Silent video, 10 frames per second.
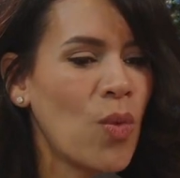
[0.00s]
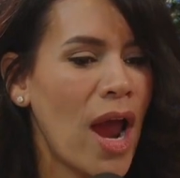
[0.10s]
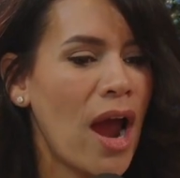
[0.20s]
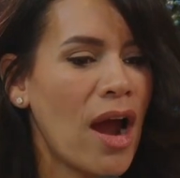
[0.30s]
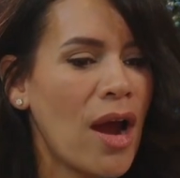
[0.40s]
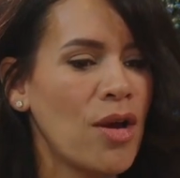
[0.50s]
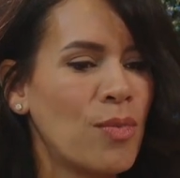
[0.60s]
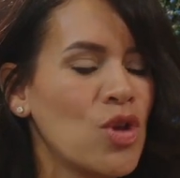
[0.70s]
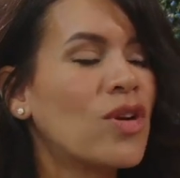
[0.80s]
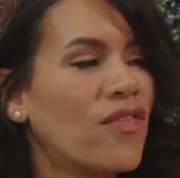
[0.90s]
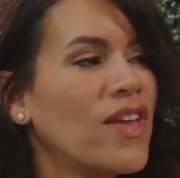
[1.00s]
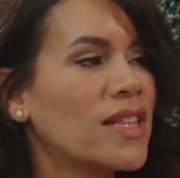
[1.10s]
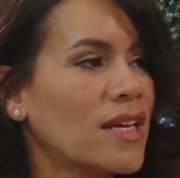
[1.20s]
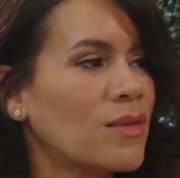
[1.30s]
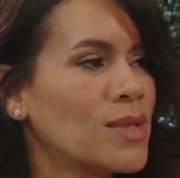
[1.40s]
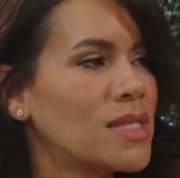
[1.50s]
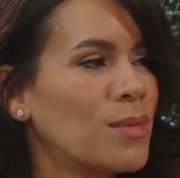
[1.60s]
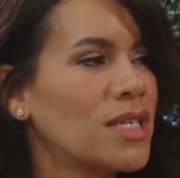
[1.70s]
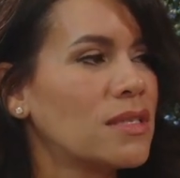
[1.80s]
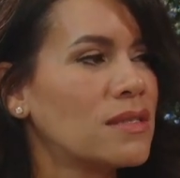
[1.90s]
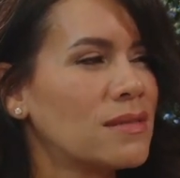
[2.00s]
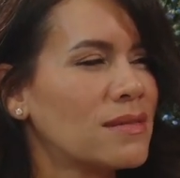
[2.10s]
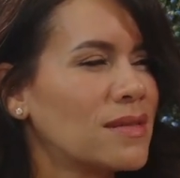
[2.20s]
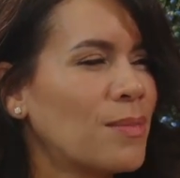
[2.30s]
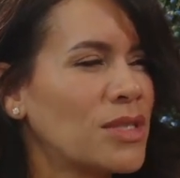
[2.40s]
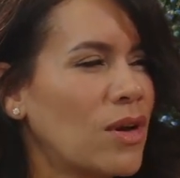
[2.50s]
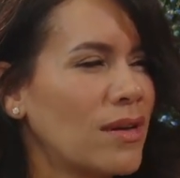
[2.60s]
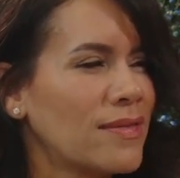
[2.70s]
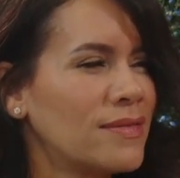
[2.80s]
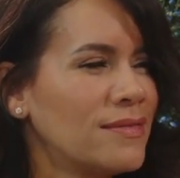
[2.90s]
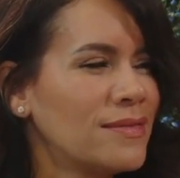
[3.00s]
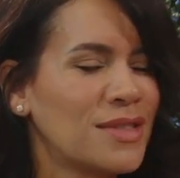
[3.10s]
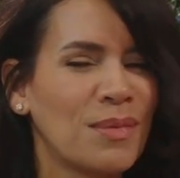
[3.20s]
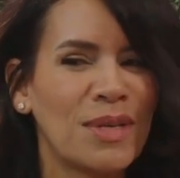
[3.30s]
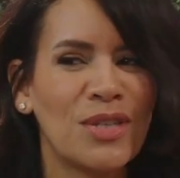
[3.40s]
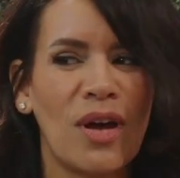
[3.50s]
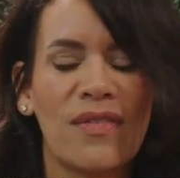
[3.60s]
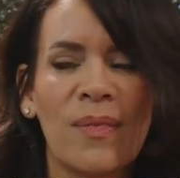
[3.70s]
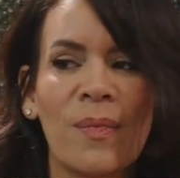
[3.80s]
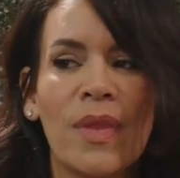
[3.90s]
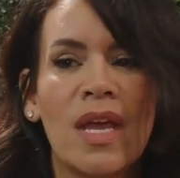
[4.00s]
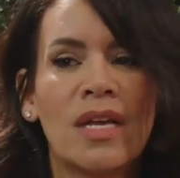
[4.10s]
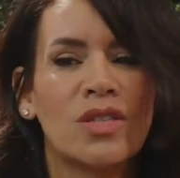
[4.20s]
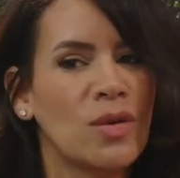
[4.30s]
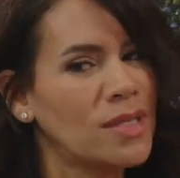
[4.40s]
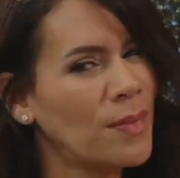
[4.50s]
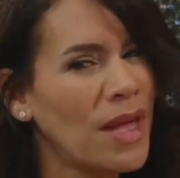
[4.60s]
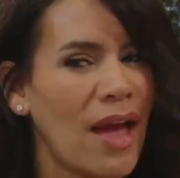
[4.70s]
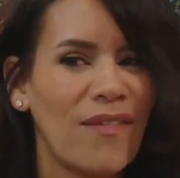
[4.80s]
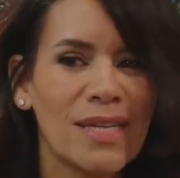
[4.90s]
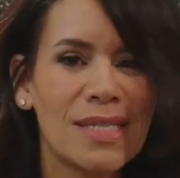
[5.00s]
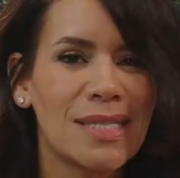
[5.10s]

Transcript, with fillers: where but you could feel it when somebody's something's off. Mm-hmm. Something's off. So something That's I felt that